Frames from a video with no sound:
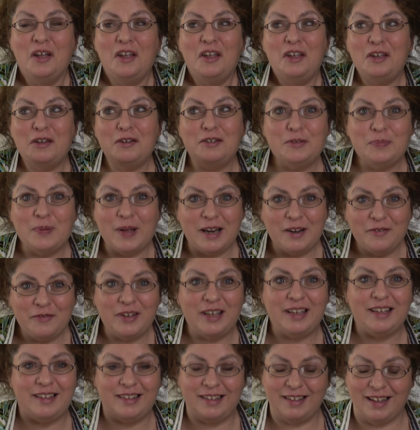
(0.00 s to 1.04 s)
Huge
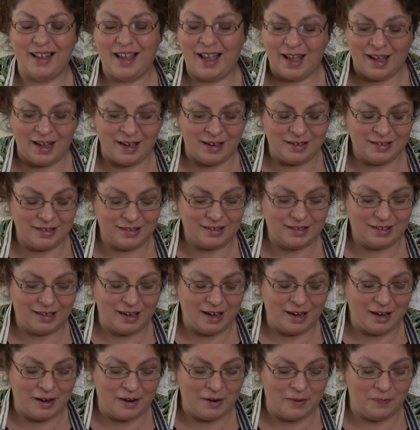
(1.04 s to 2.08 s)
benefit. And
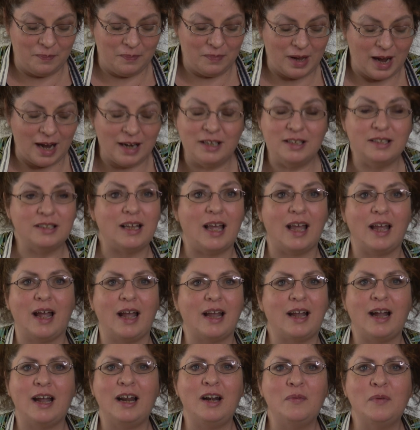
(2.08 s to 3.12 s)
I
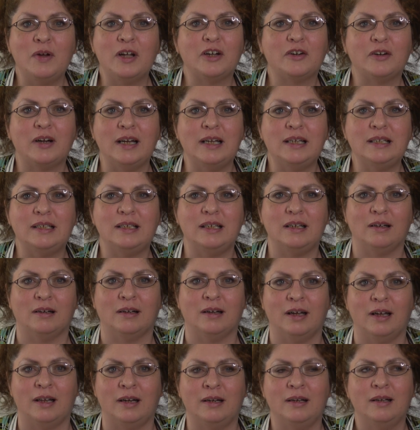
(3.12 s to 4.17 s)
kind of went crazy
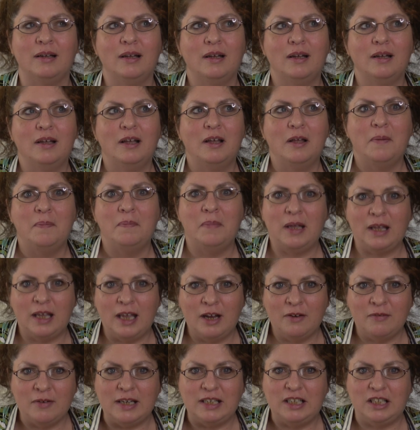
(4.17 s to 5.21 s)
on
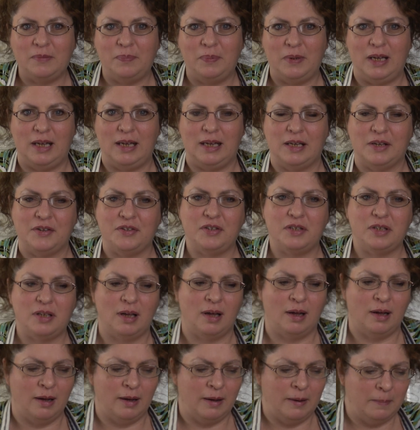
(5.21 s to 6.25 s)
making recipes.
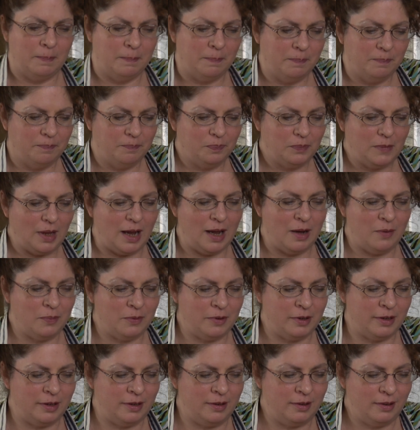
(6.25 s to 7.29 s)
I
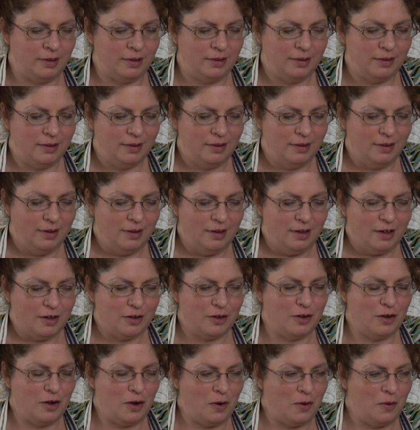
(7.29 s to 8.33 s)
would
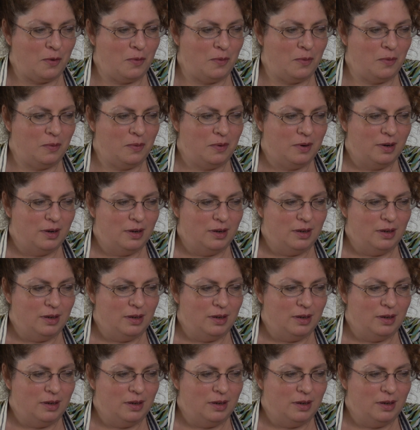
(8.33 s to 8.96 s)
go